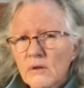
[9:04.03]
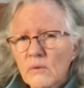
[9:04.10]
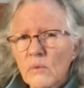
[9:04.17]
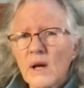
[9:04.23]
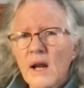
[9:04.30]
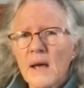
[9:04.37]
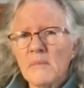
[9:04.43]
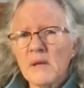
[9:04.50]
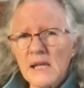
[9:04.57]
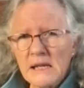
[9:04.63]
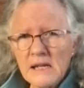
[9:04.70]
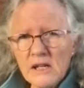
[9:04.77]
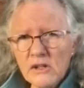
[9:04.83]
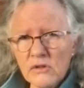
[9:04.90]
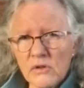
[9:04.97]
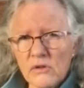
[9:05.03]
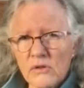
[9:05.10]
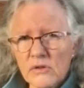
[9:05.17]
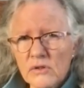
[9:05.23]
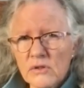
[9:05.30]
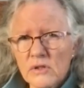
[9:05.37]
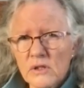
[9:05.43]
when I'm
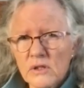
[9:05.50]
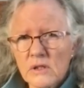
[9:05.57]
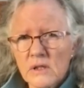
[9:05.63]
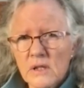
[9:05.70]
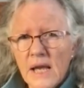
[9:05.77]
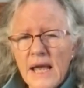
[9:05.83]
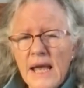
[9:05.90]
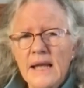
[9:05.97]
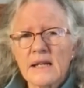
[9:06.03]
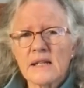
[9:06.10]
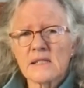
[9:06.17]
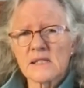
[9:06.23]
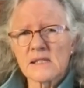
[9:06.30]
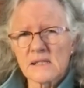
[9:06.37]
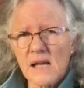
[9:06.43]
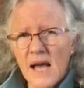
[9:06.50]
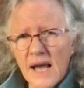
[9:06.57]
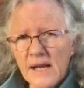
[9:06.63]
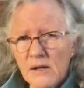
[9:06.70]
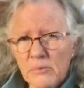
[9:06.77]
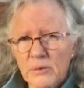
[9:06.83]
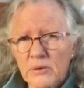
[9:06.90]
indoors and a
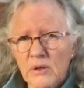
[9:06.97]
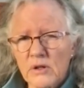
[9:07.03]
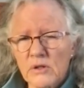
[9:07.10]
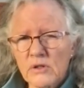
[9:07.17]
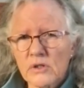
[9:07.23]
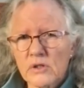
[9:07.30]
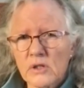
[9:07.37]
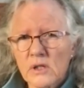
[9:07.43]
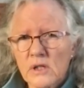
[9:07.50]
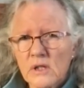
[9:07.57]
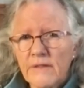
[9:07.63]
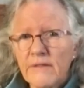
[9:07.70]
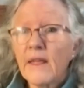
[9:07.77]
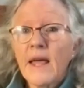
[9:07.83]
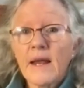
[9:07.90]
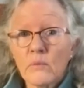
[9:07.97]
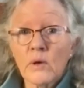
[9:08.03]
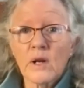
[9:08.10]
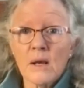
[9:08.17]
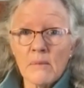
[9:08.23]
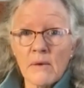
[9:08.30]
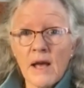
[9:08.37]
design approach than
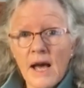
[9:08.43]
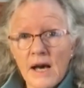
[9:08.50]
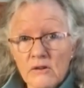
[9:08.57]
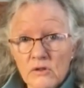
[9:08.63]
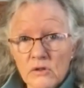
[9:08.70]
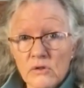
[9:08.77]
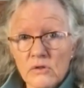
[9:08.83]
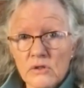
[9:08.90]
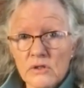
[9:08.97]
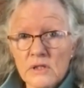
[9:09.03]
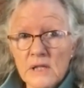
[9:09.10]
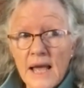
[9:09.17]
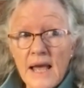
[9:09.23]
when I'm outdoors.